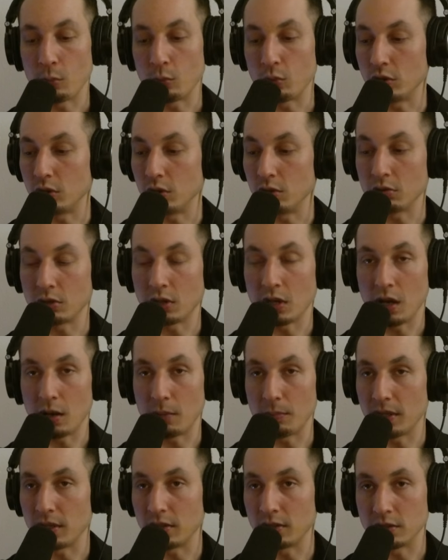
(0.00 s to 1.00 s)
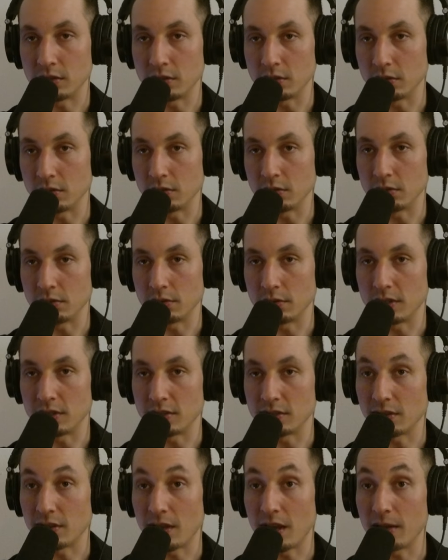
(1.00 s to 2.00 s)
you come into
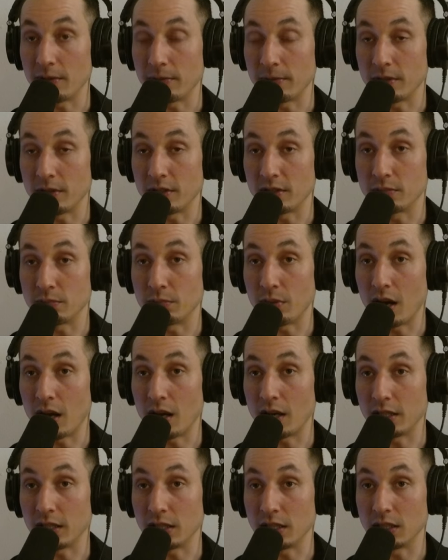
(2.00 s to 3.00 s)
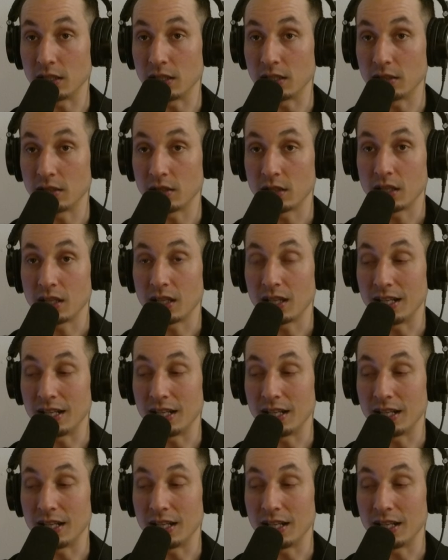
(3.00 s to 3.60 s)
this life mm, and this mm-hmm. body yeah.